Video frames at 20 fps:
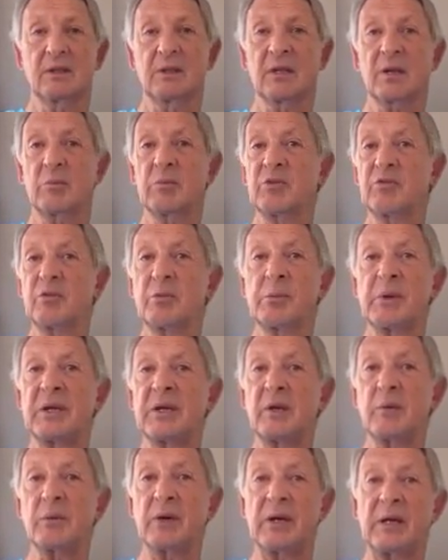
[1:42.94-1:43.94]
coming from
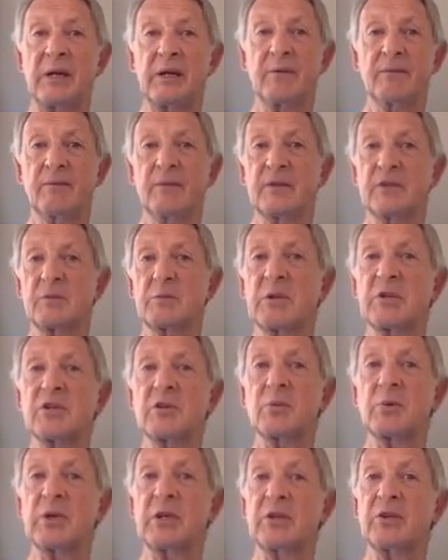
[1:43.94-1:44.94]
anywhere,
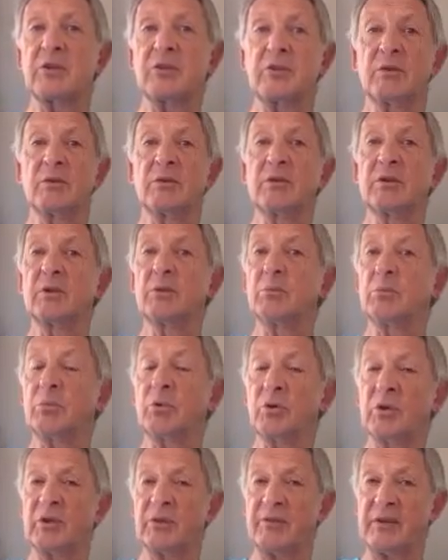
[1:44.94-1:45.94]
especially where your
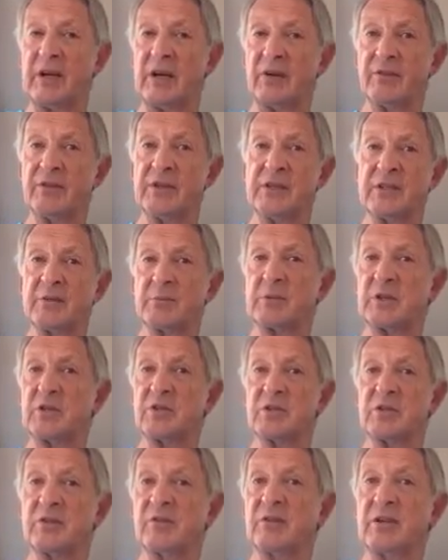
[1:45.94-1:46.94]
boiler valve is,
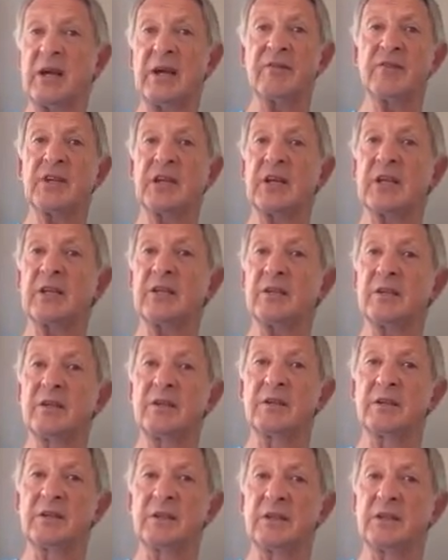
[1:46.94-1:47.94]
because if you haven't had it
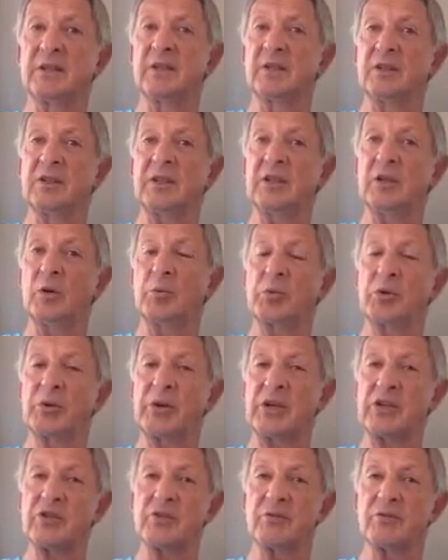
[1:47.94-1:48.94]
in
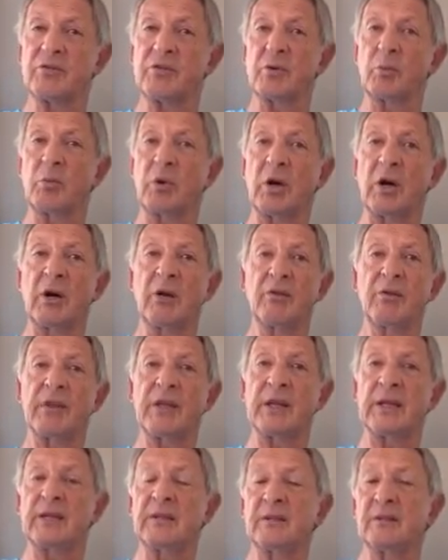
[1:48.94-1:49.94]
operation for a while,
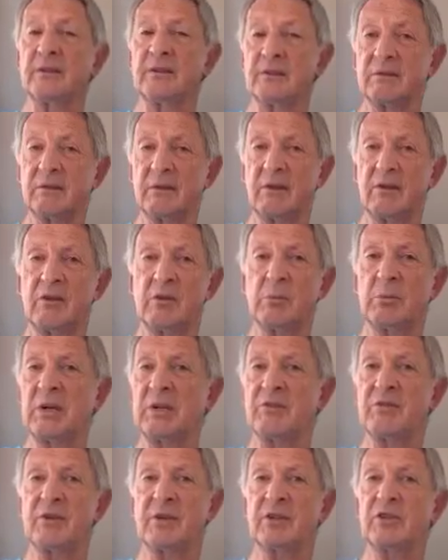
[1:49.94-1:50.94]
then you
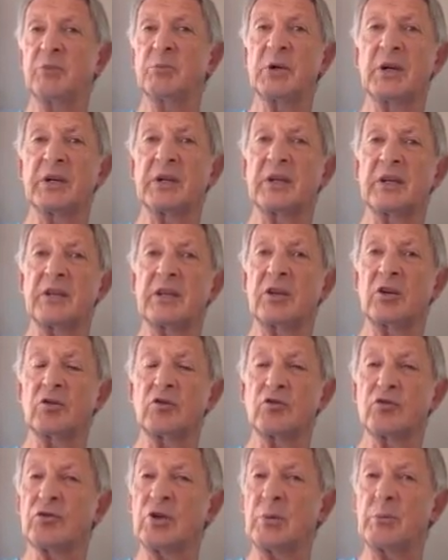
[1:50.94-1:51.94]
may find you might get the
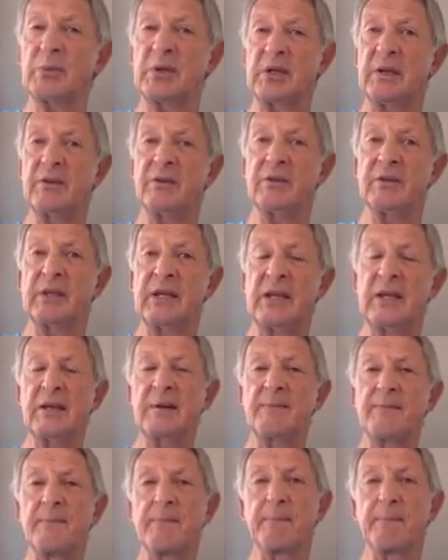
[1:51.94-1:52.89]
odd drip here and there.